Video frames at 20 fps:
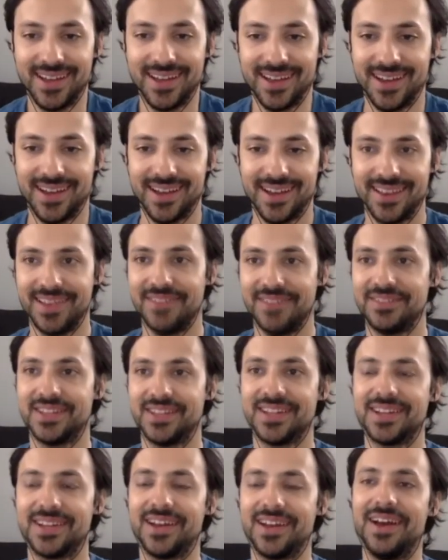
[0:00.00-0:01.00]
I love
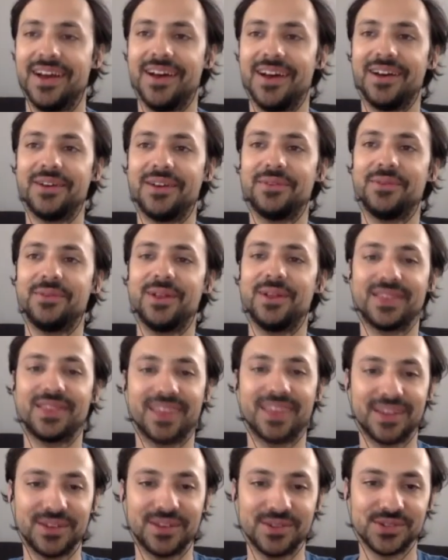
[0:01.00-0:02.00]
it. Well,
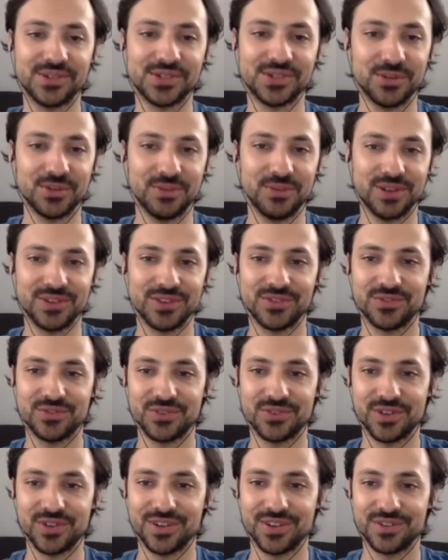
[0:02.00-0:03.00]
thank you so much
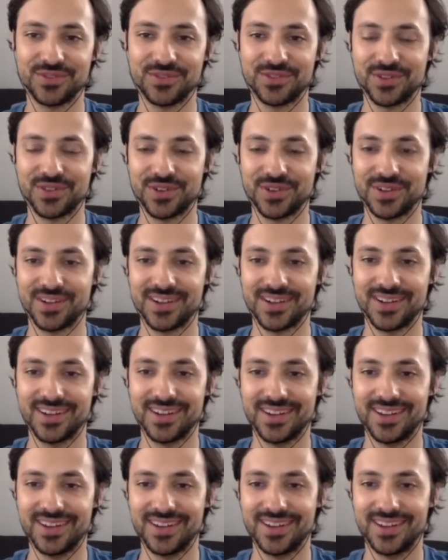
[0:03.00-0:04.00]
for
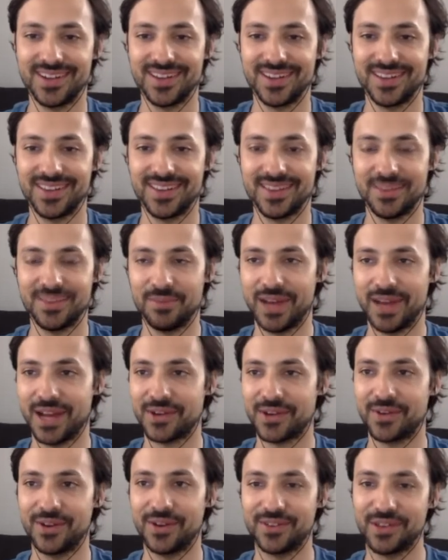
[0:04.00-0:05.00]
the
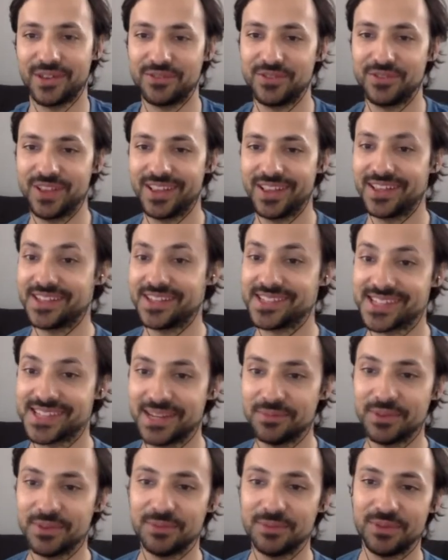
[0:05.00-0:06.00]
background. I feel like you
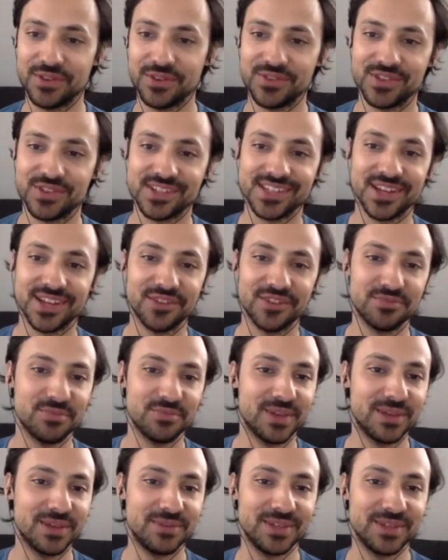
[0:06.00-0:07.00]
skipped a bunch of stuff
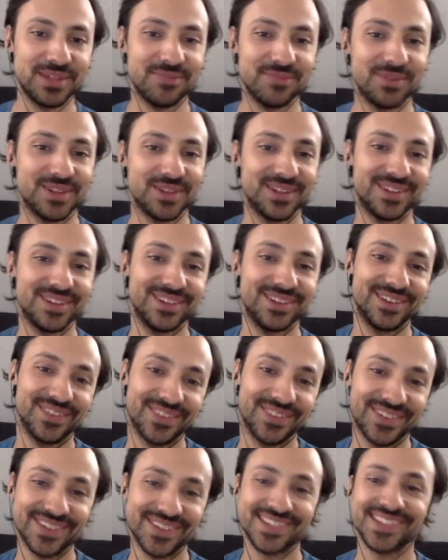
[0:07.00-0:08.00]
maybe, but you know,
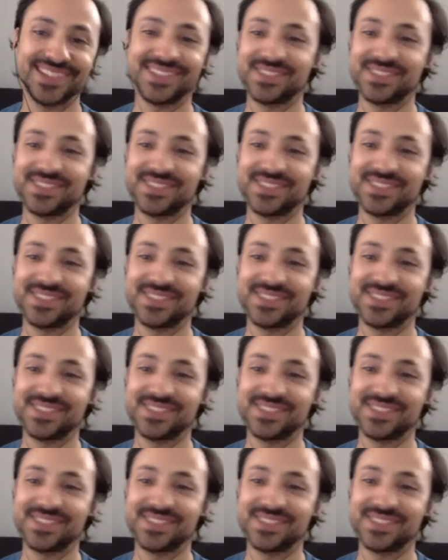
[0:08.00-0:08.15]
there's